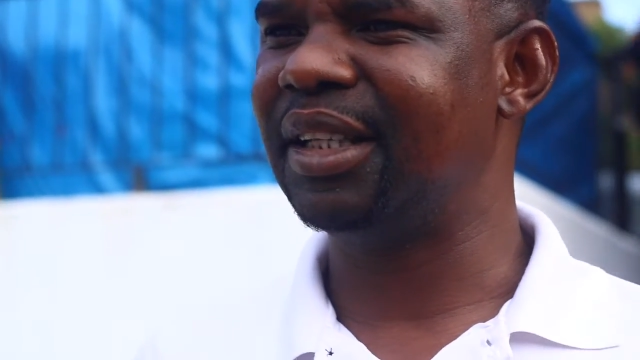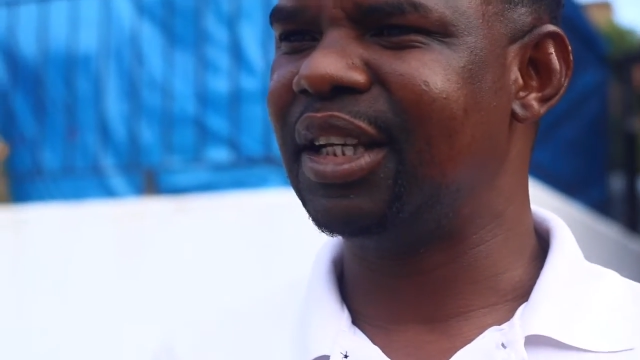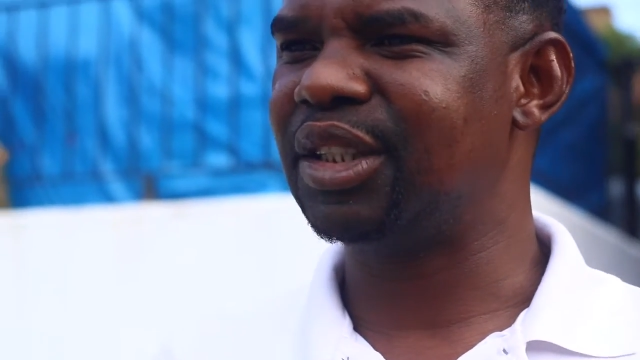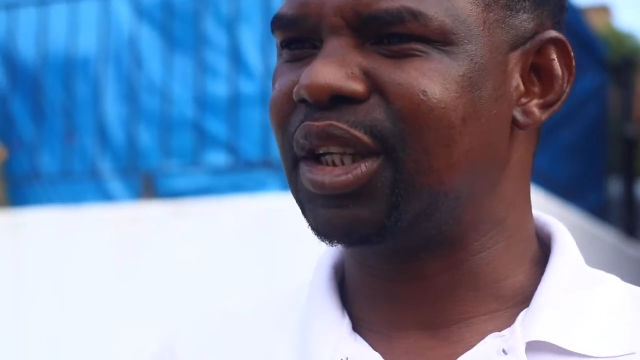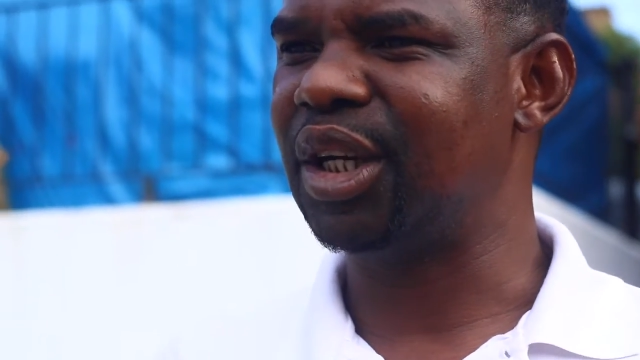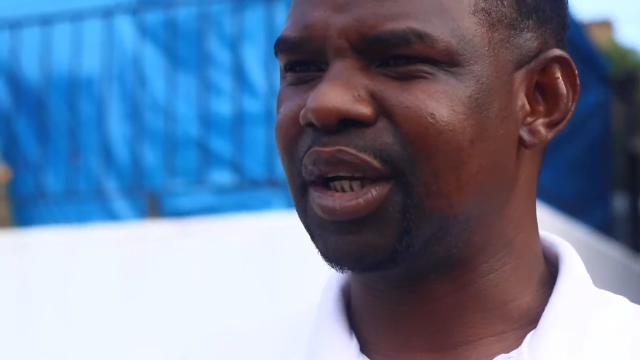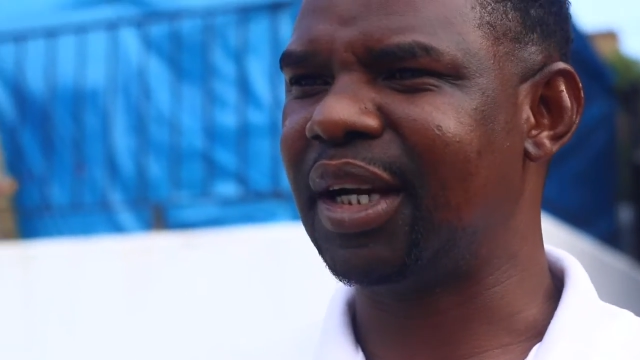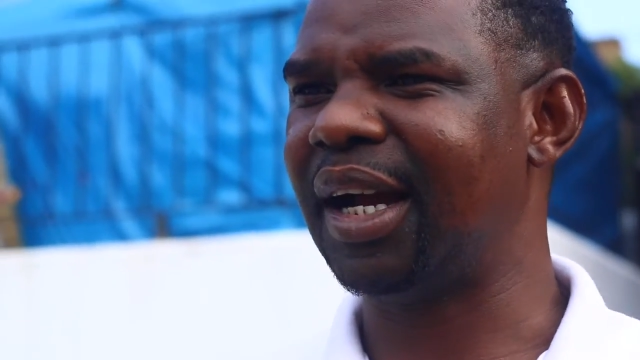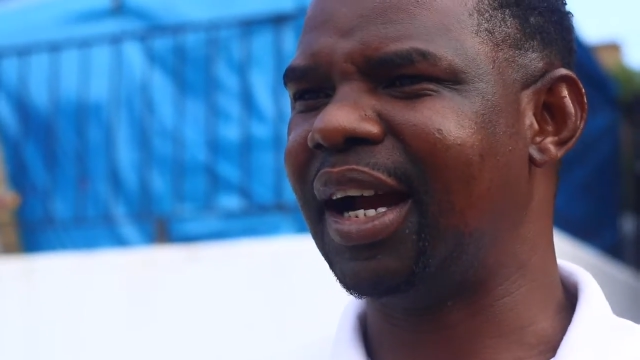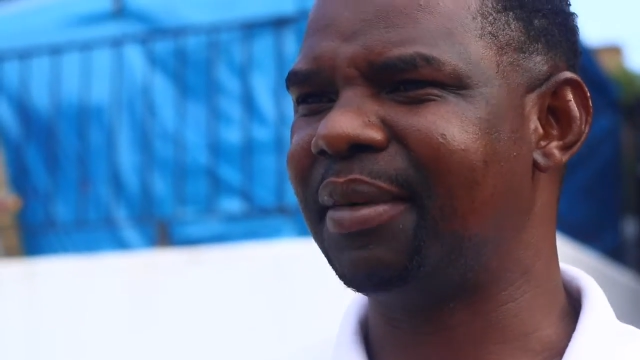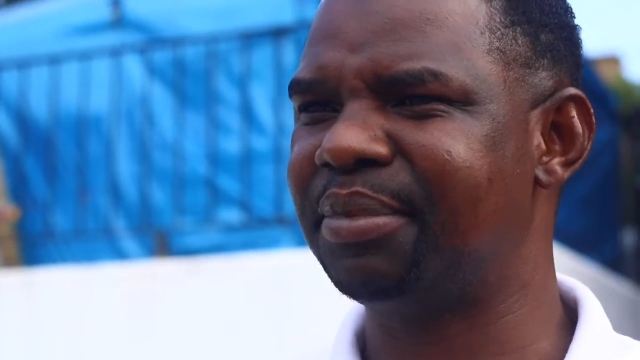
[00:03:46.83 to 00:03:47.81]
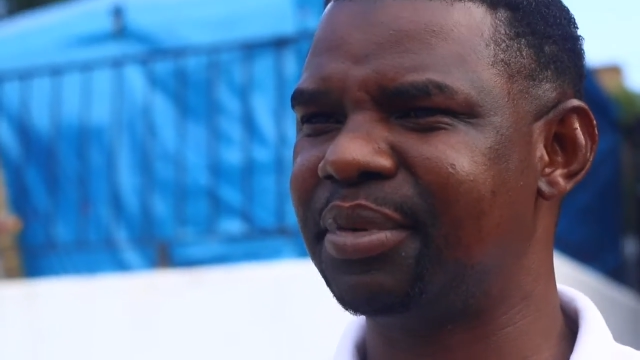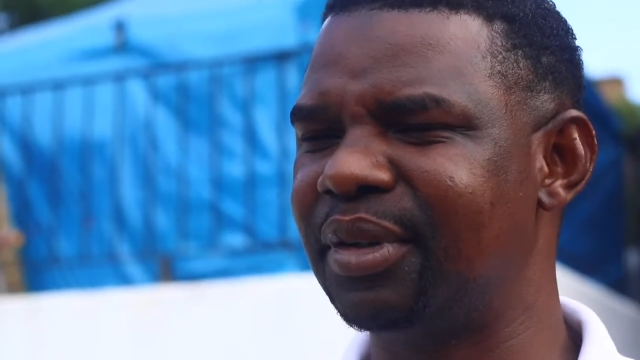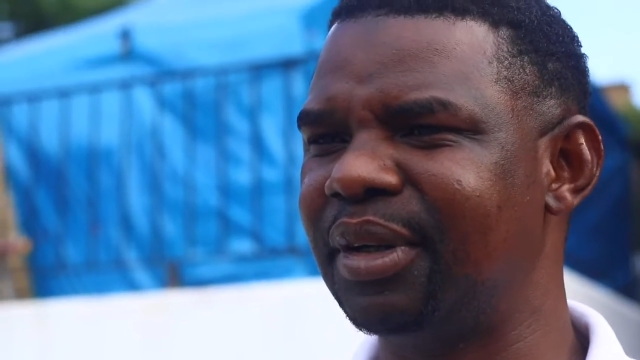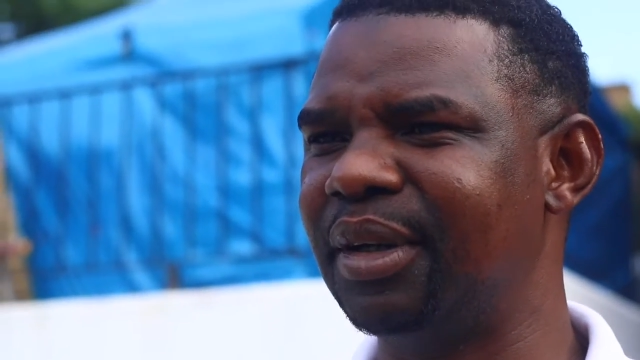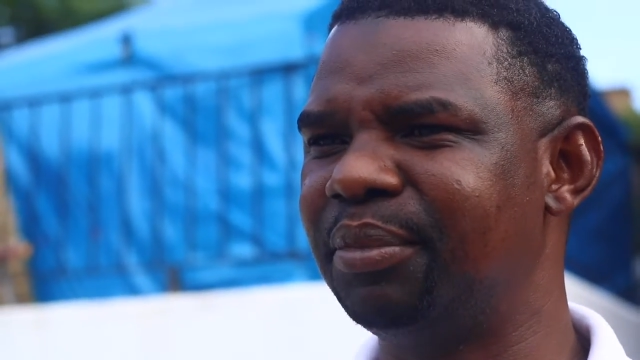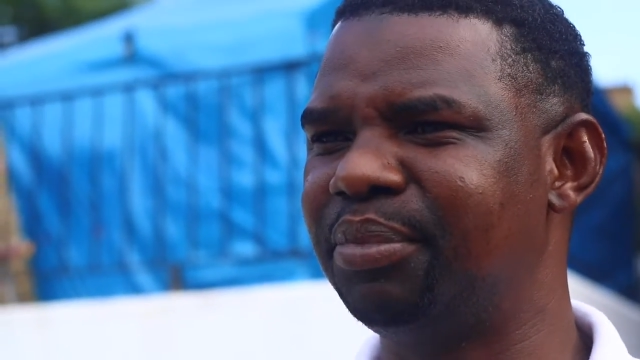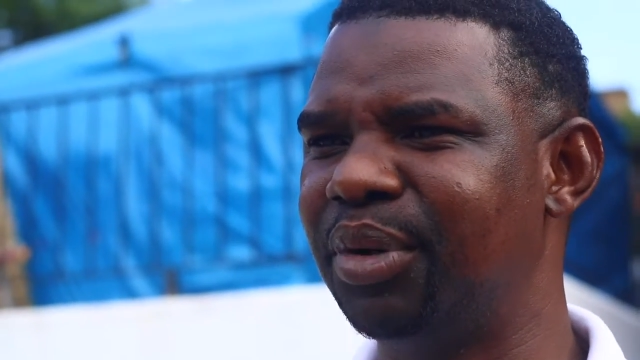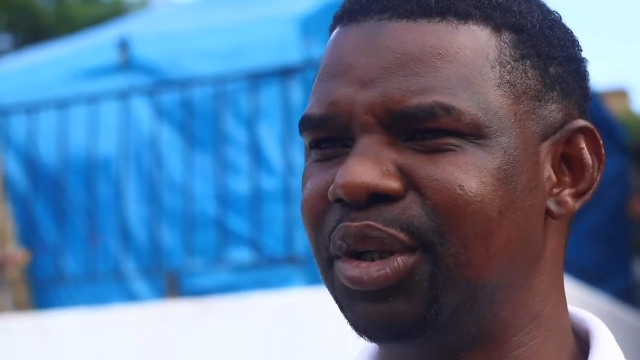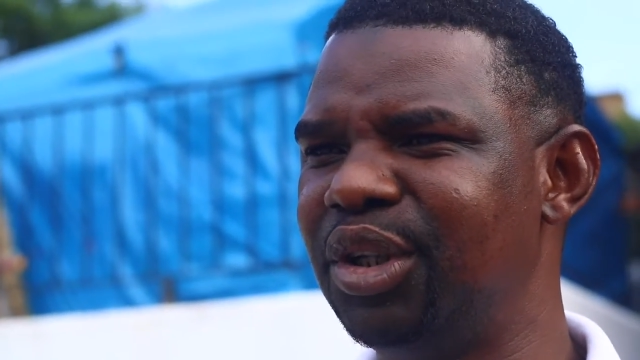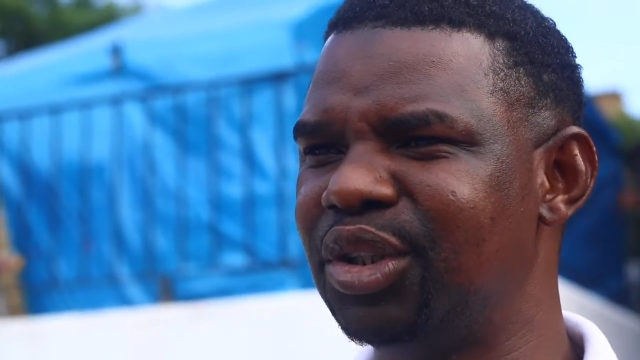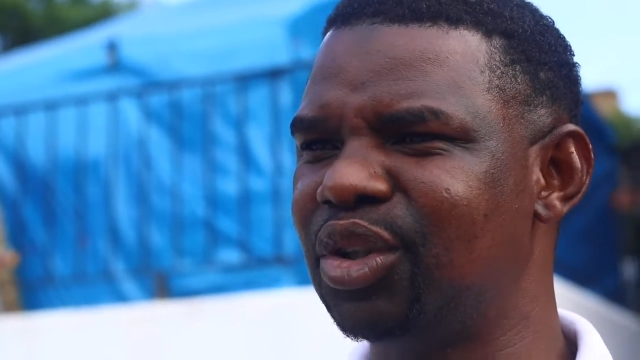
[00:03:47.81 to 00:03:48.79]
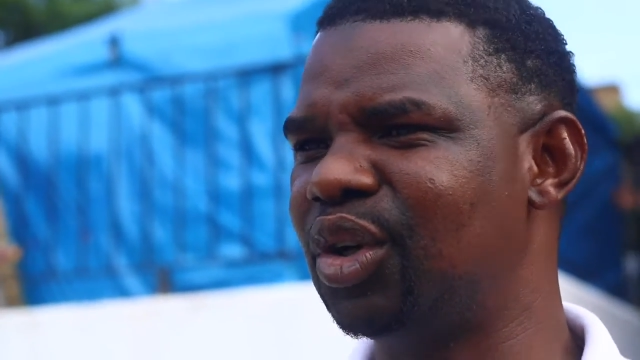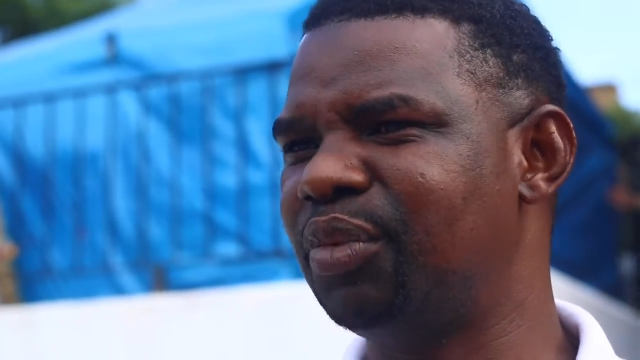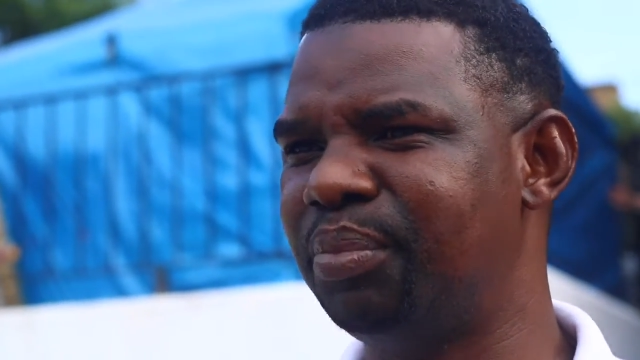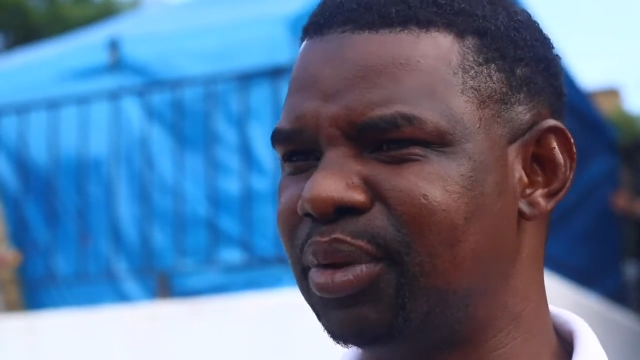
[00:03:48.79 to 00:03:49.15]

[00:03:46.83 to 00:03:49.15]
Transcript: There's a cop, police or